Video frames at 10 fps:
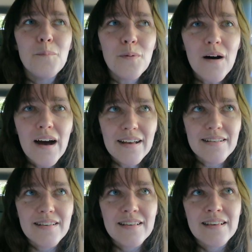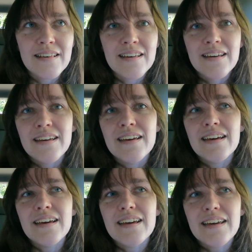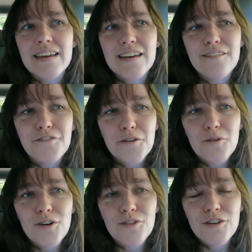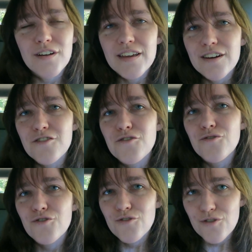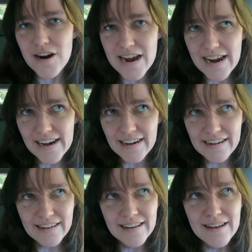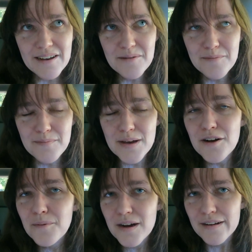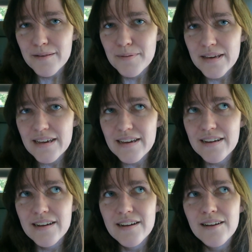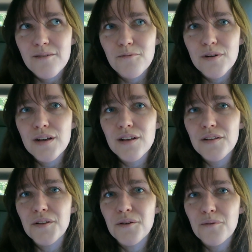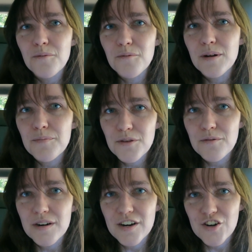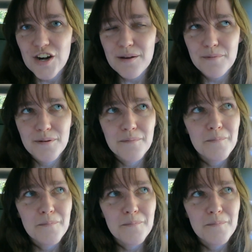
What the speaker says: But if you are looking to train, Mailbox Peak will whip you into shape.